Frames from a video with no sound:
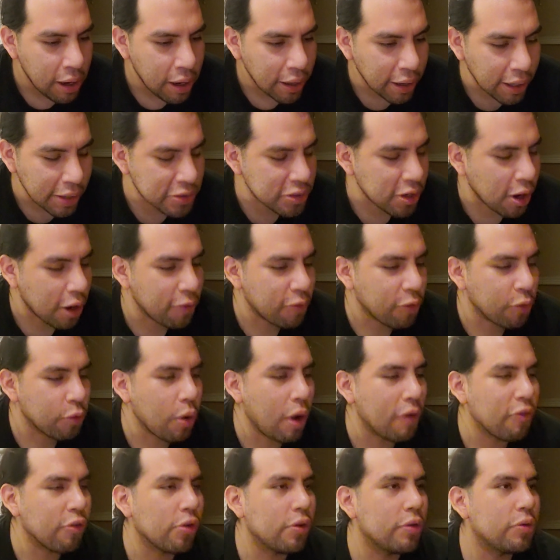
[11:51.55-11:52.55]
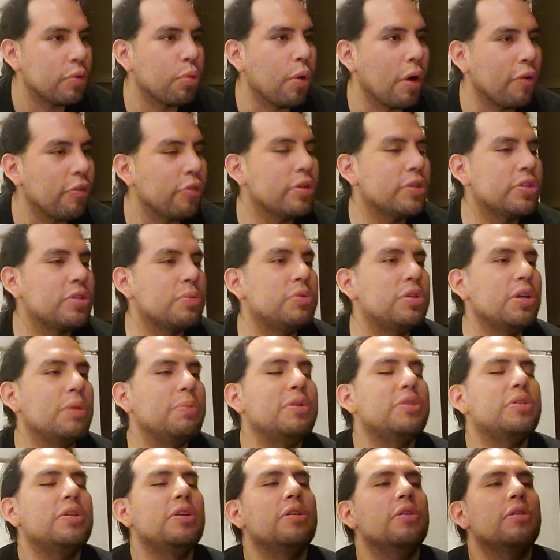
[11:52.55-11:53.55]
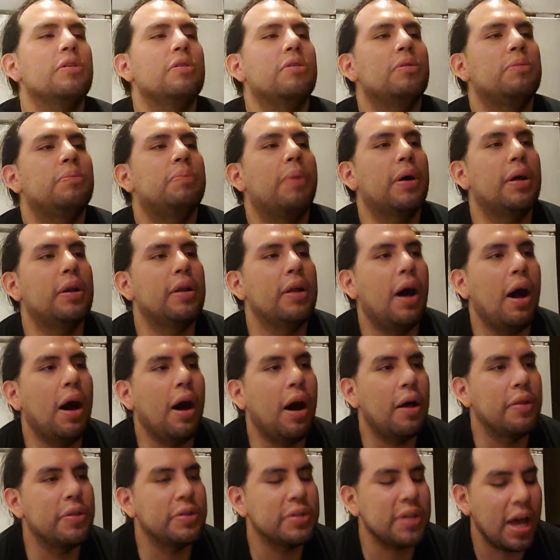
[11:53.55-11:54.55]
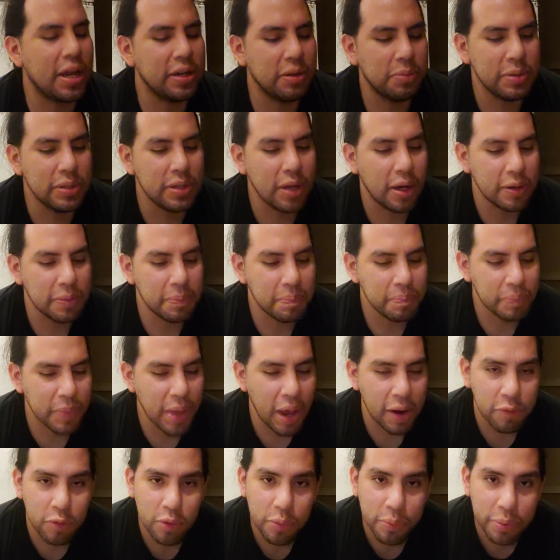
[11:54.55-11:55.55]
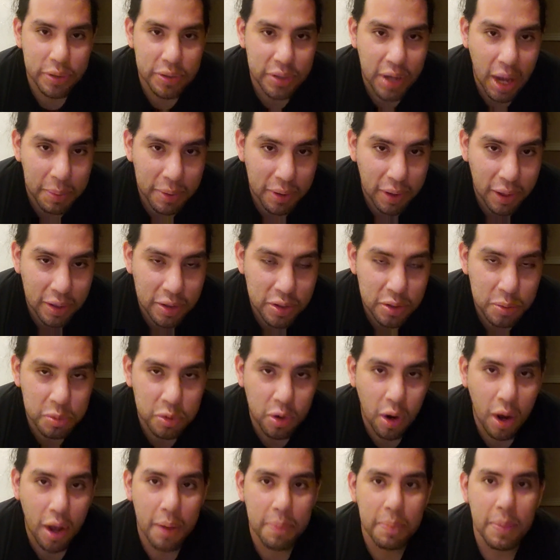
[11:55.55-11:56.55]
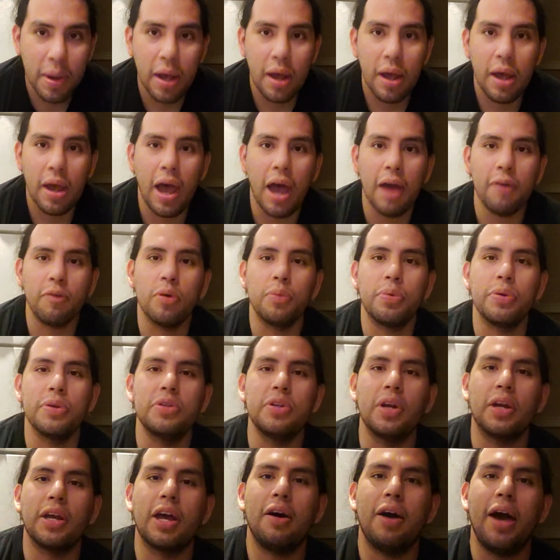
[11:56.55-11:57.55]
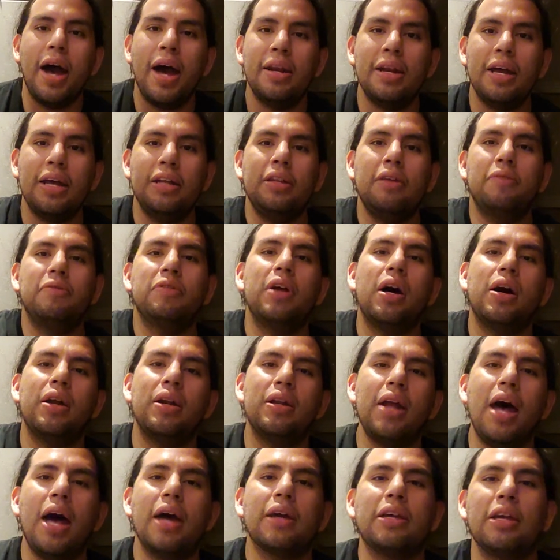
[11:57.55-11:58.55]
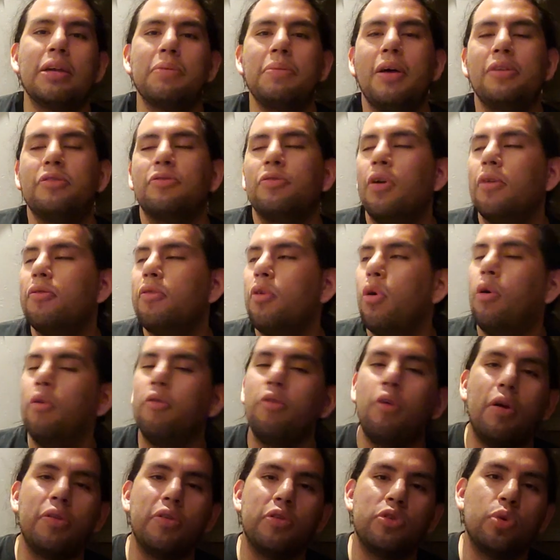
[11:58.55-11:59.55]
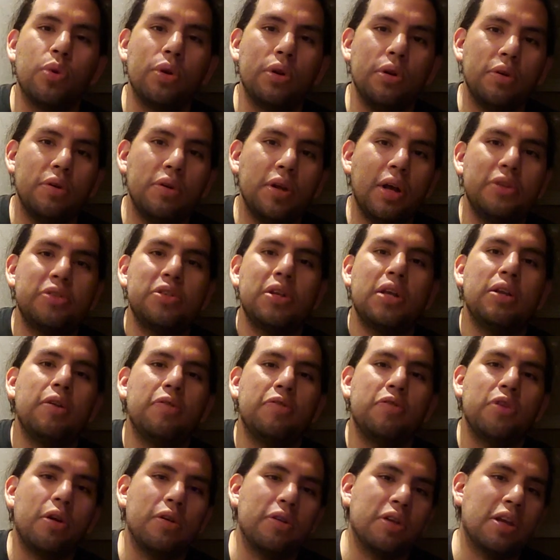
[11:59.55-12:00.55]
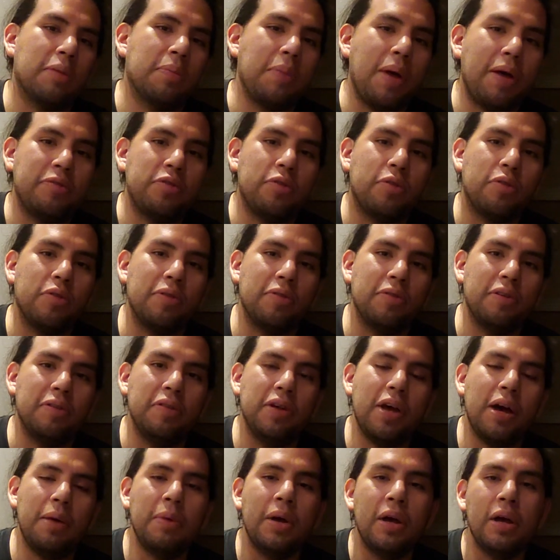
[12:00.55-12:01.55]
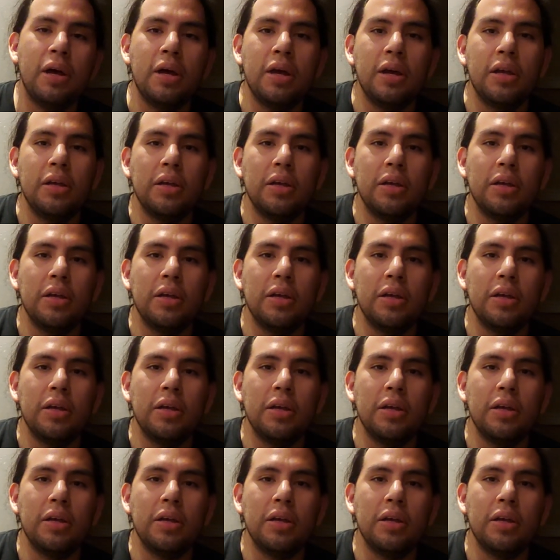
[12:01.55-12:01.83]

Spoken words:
Again, sorry for ruffling some jimmies here, but this had to be done. Everyone please comment, like, and subscribe. Everyone please check out at HeyDavidDon and at KingMavsForever over on the Twitter. You got Standoff Chart and KingMavs over on the Veve app.